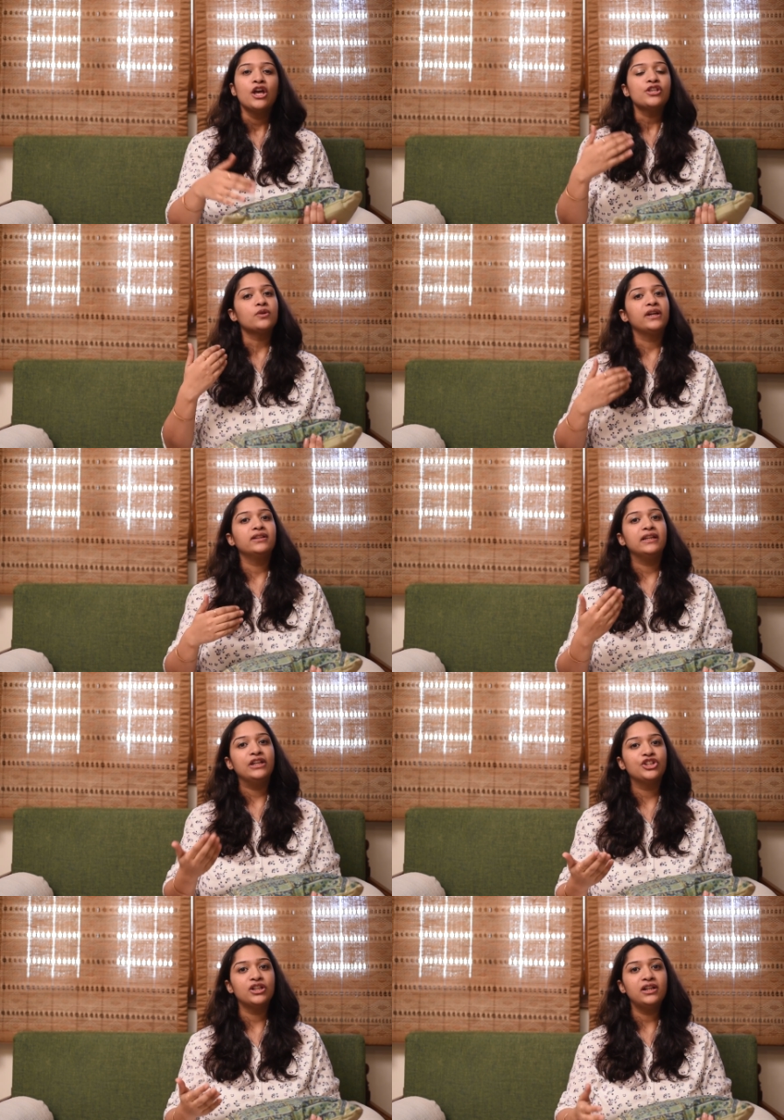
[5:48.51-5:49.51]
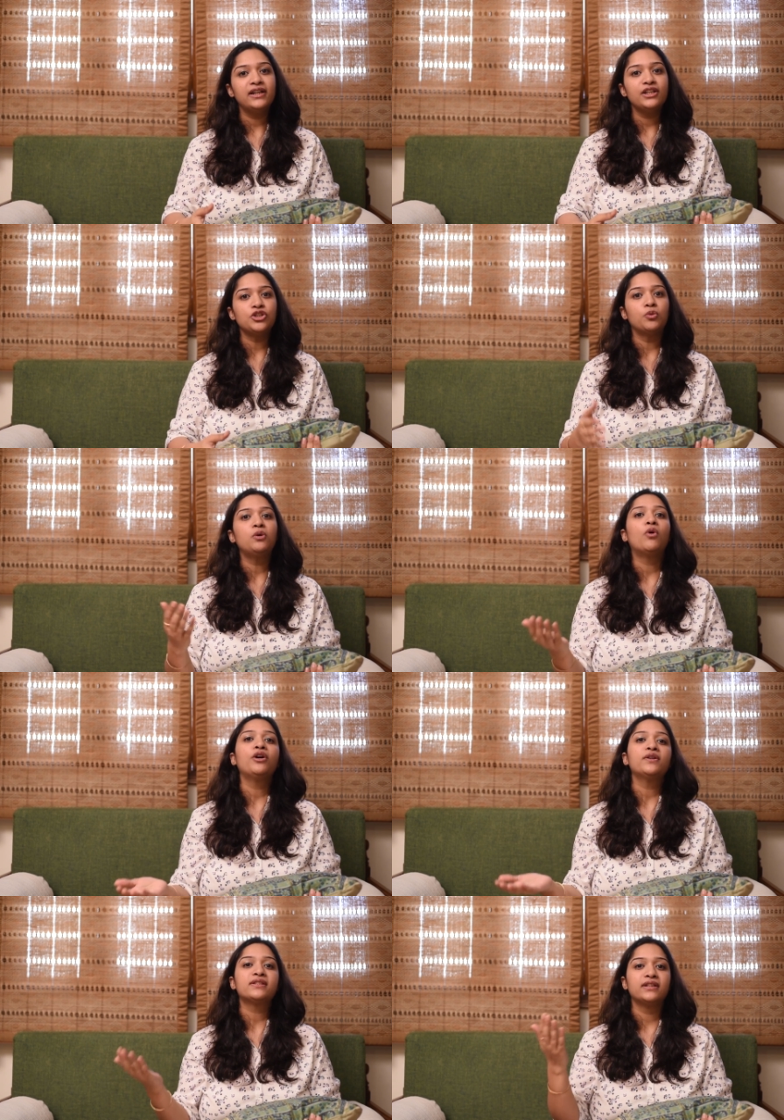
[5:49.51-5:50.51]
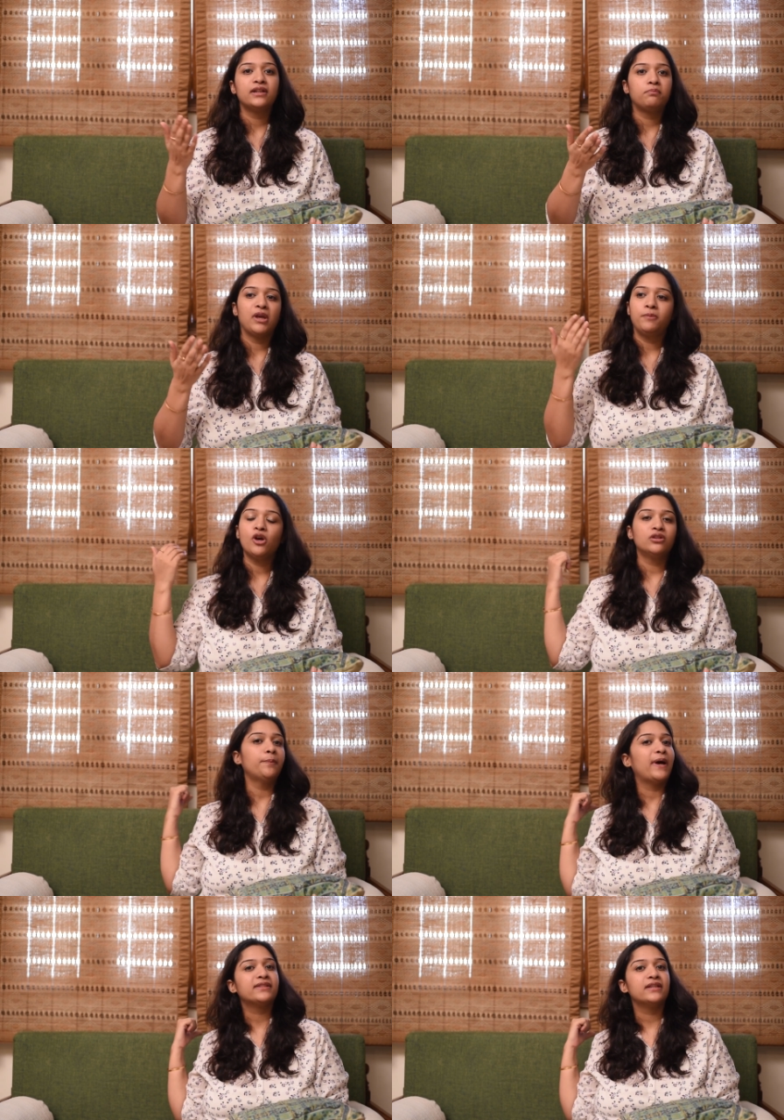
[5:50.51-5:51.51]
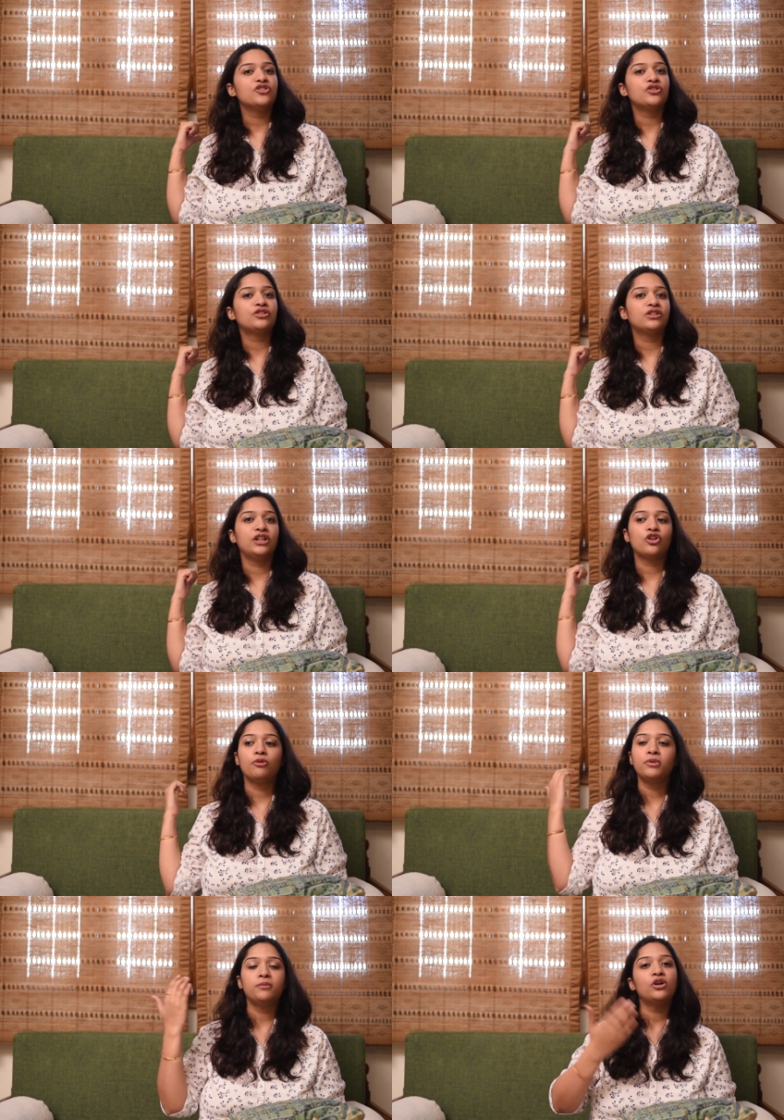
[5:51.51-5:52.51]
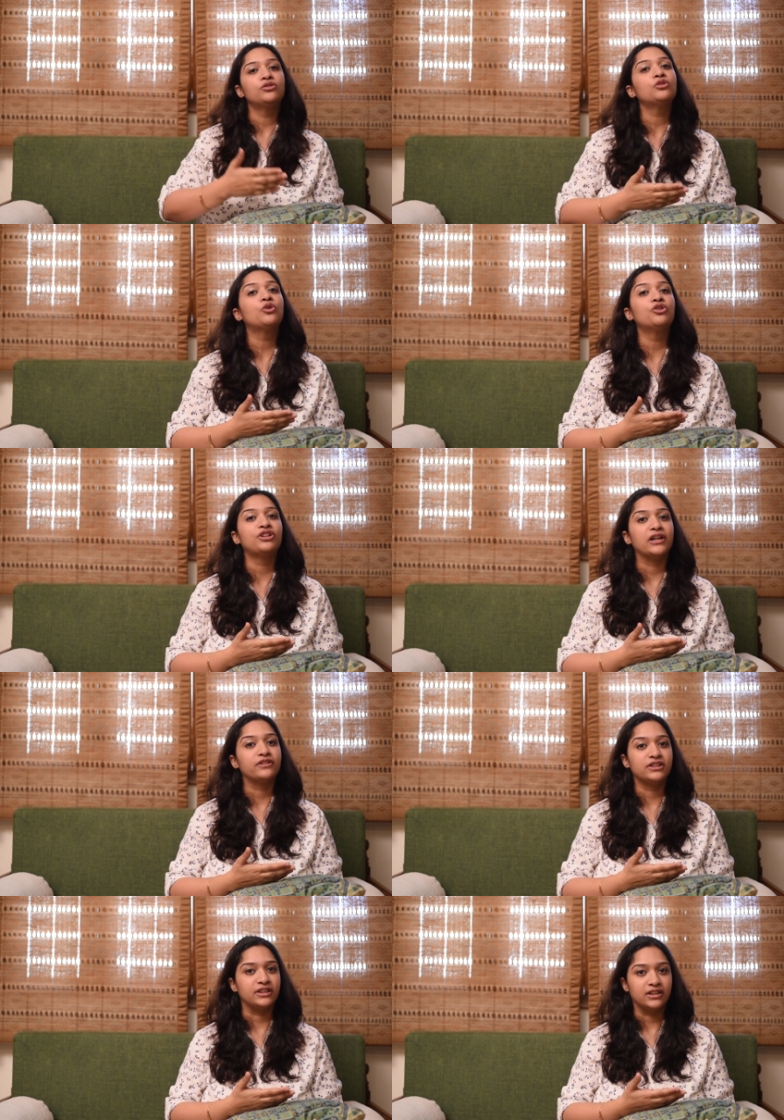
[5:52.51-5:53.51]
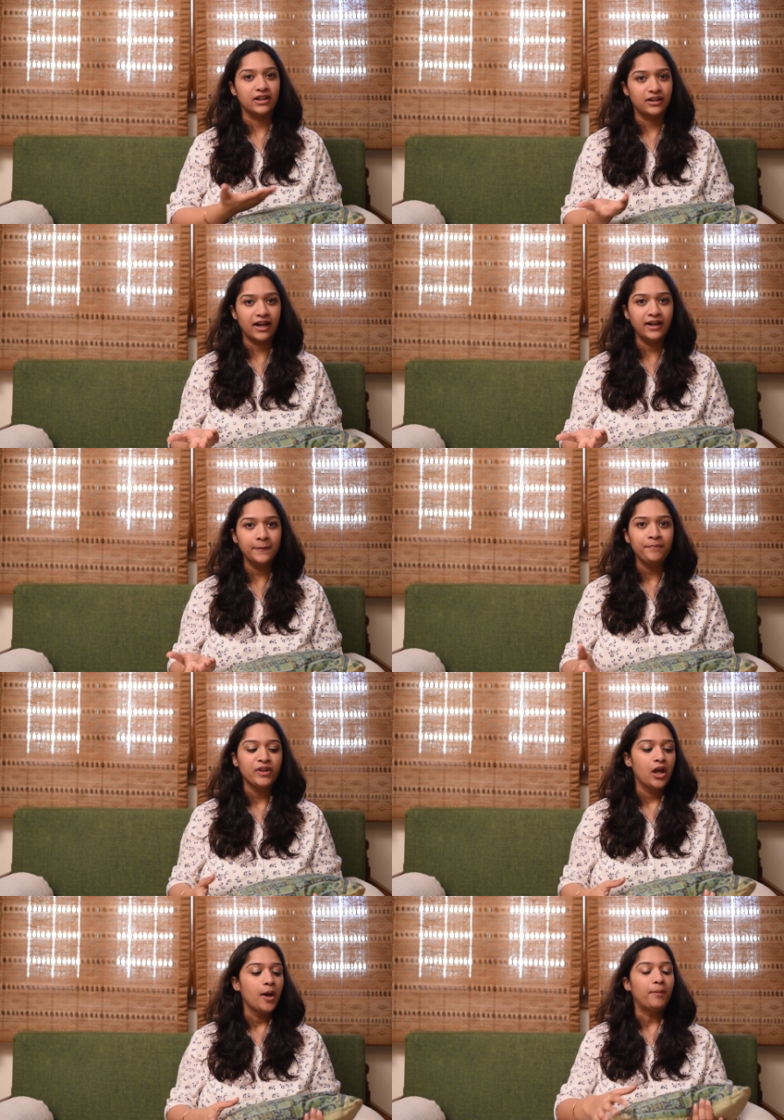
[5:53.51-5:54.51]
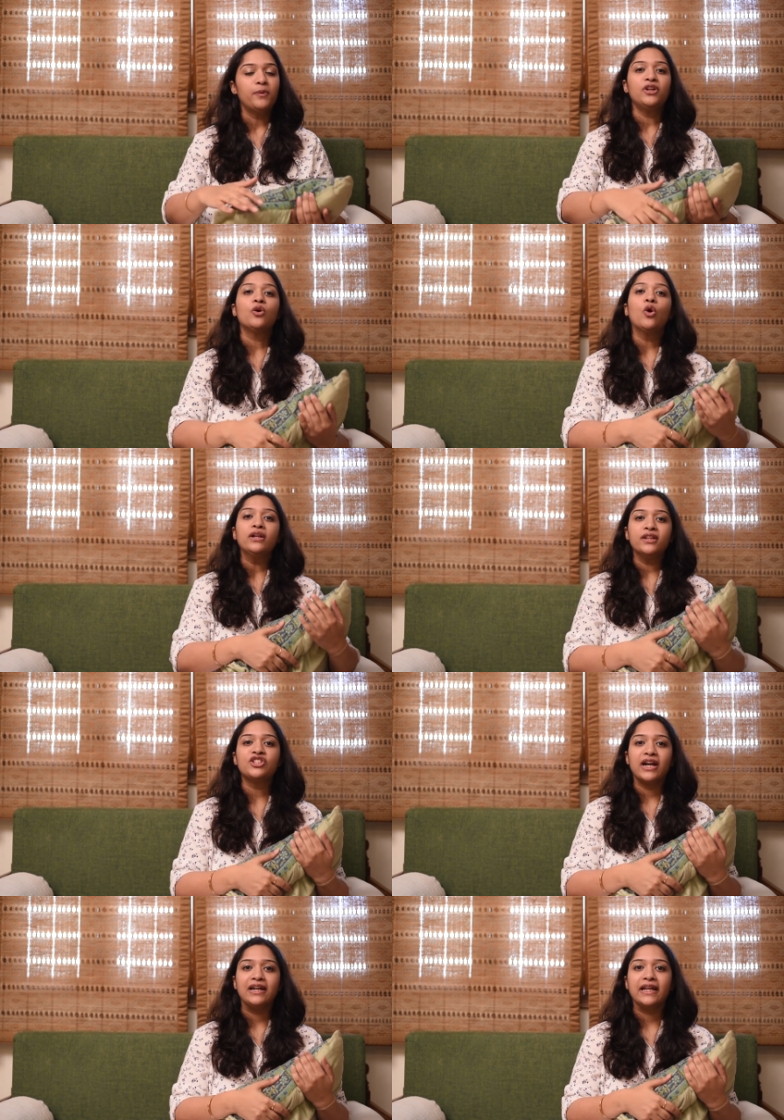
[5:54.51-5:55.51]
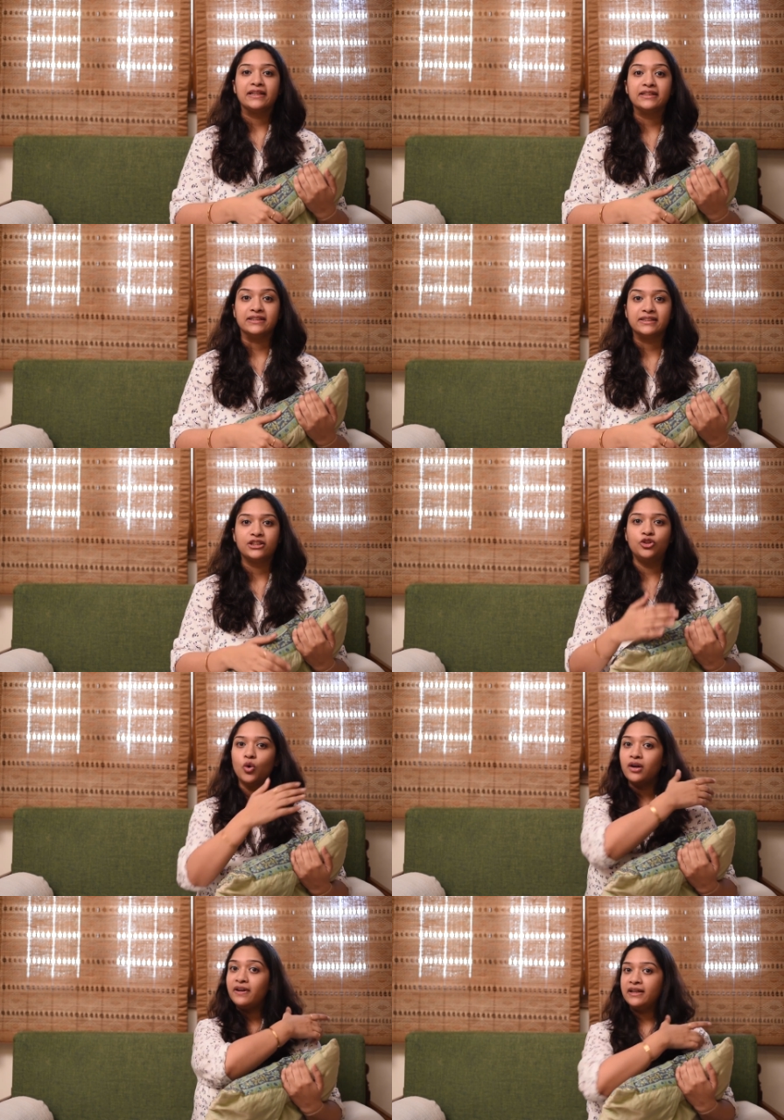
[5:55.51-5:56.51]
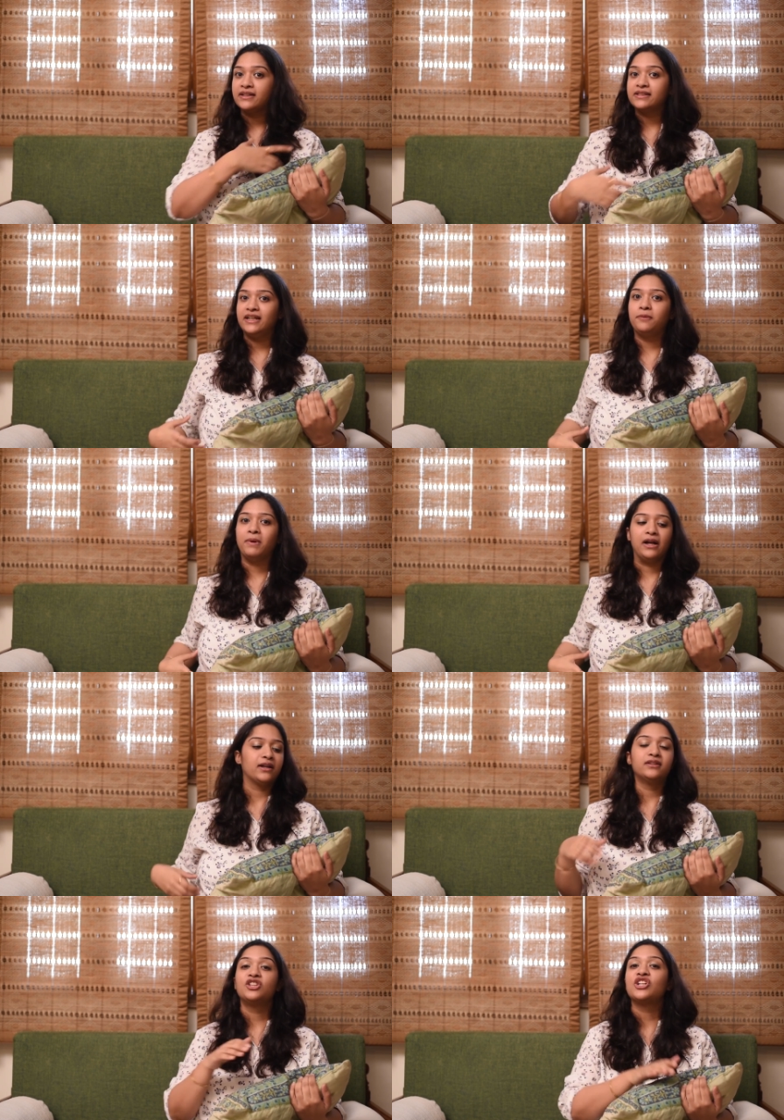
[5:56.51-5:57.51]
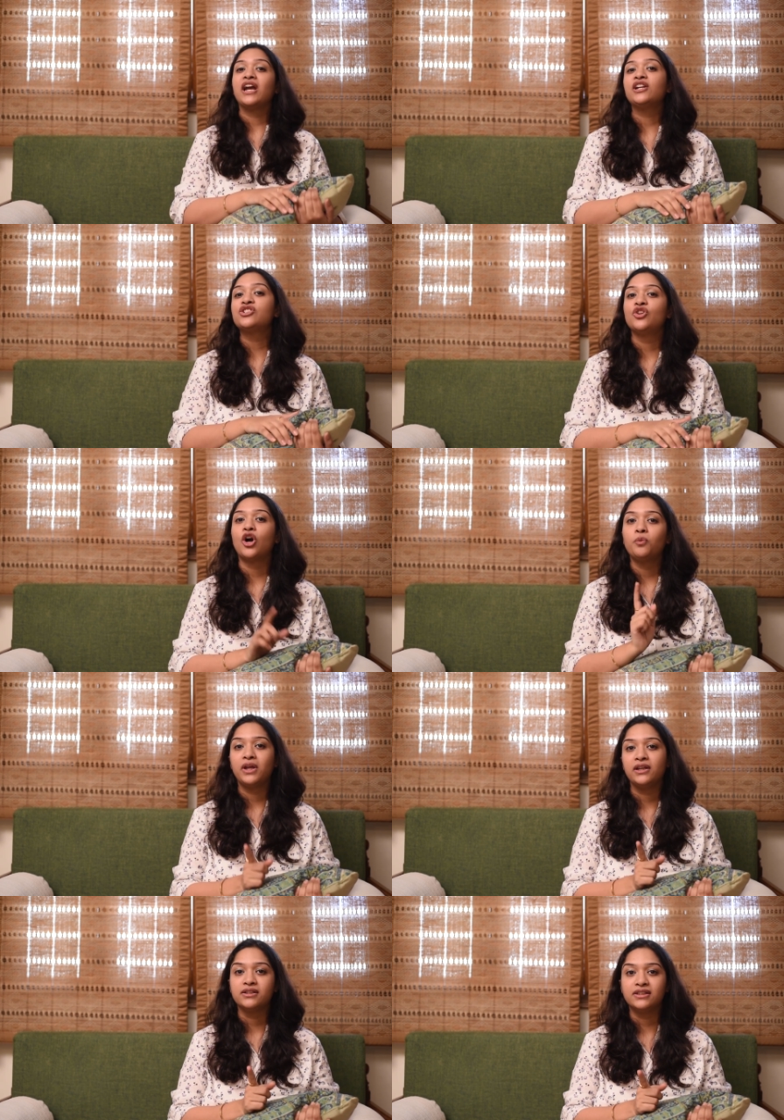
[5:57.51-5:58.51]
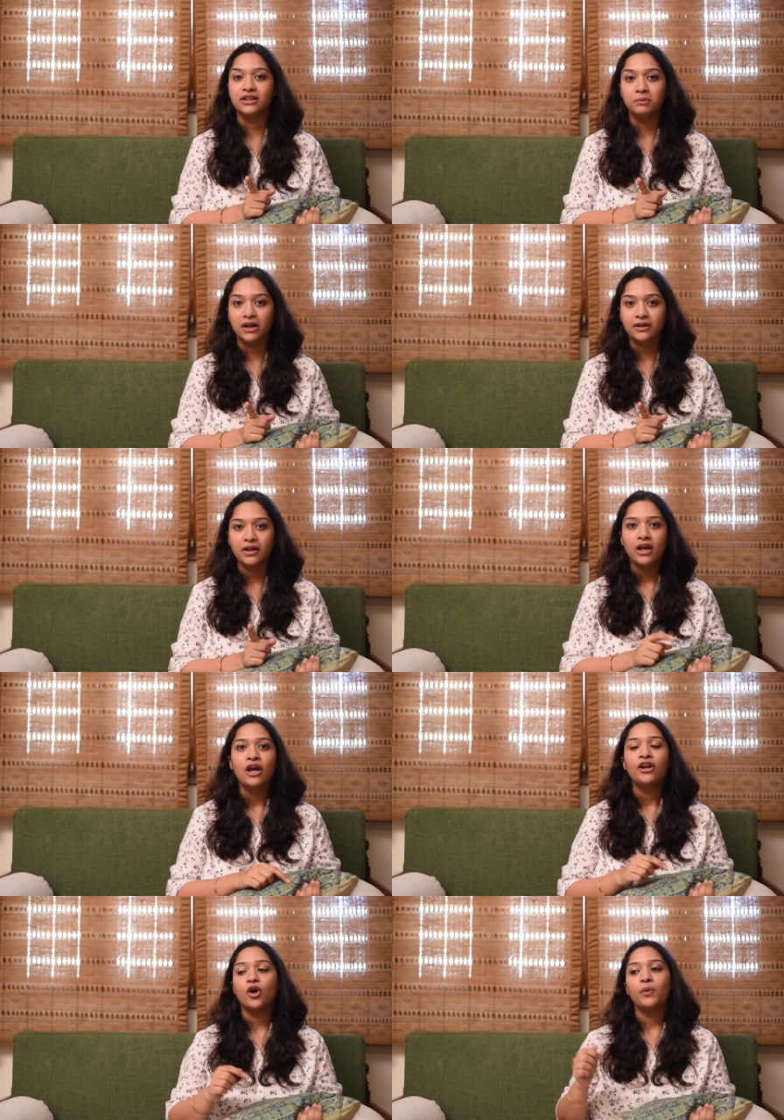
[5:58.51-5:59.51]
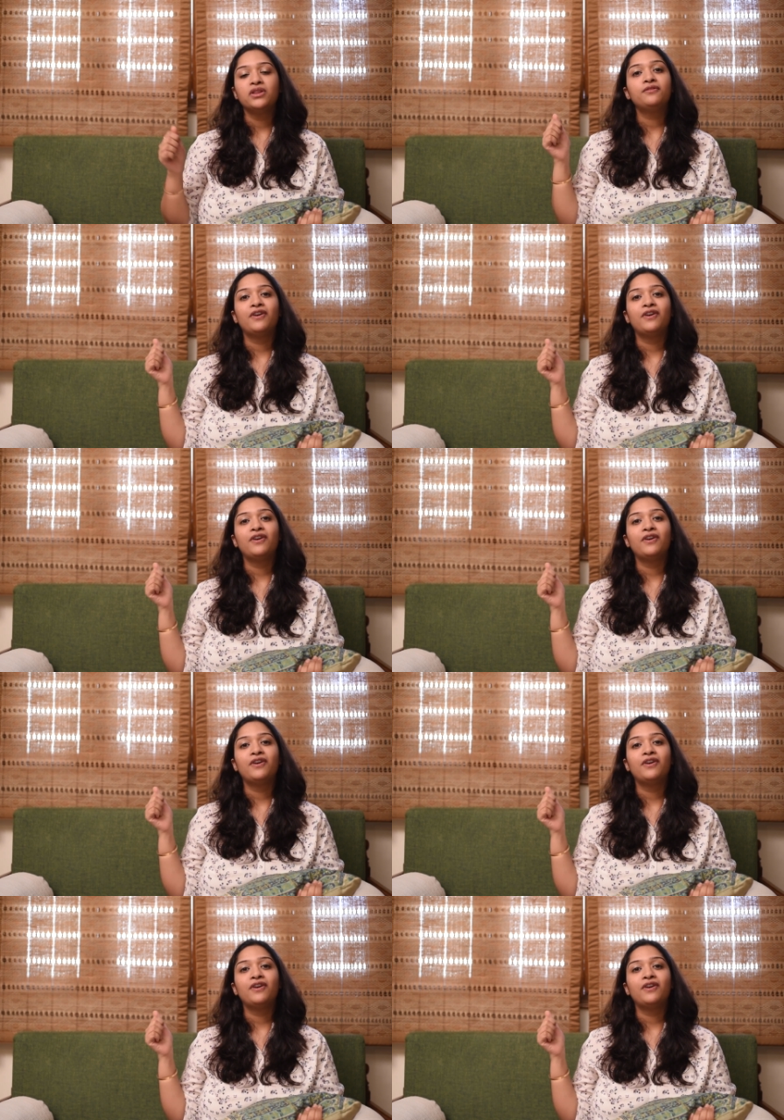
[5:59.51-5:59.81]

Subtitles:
So in the initial days, you would want to sit maybe on the passenger seat or maybe on the co-driver seat, right? But when you're holding the child like this, you are wearing a seat belt. The child is not wearing a seat belt. Now when the